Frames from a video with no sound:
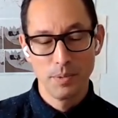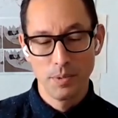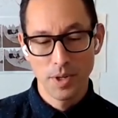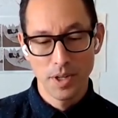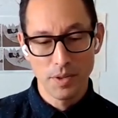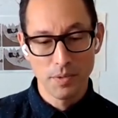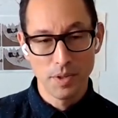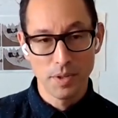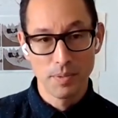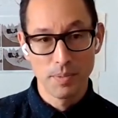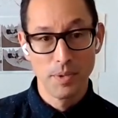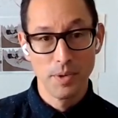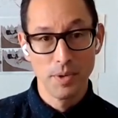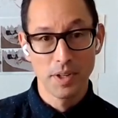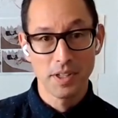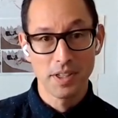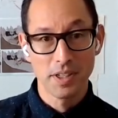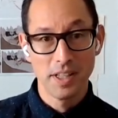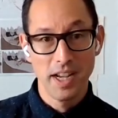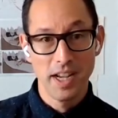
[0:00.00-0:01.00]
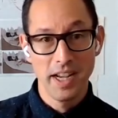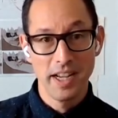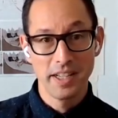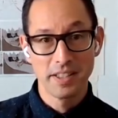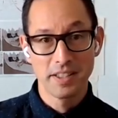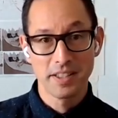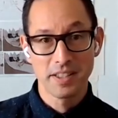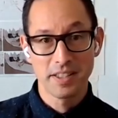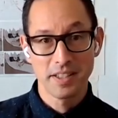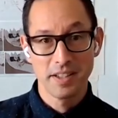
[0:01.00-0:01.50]
work with more
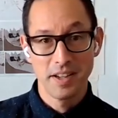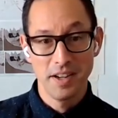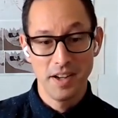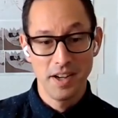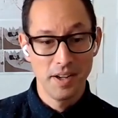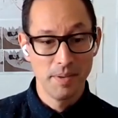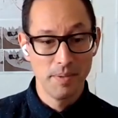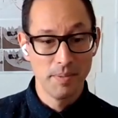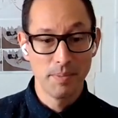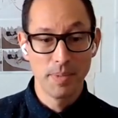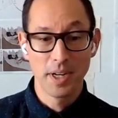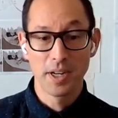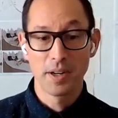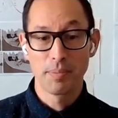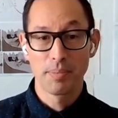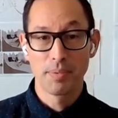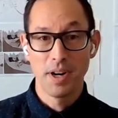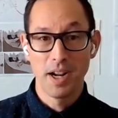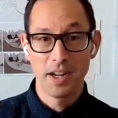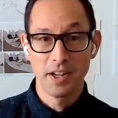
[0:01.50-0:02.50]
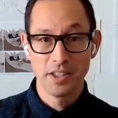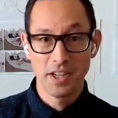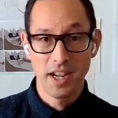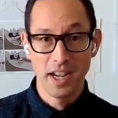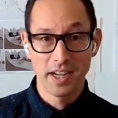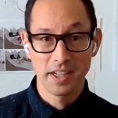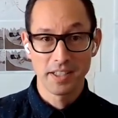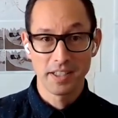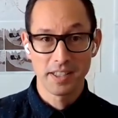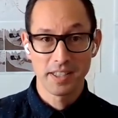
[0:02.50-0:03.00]
clients on bigger
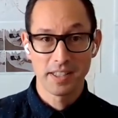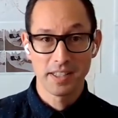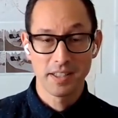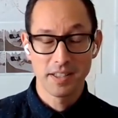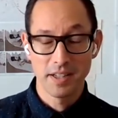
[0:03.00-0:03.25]
projects,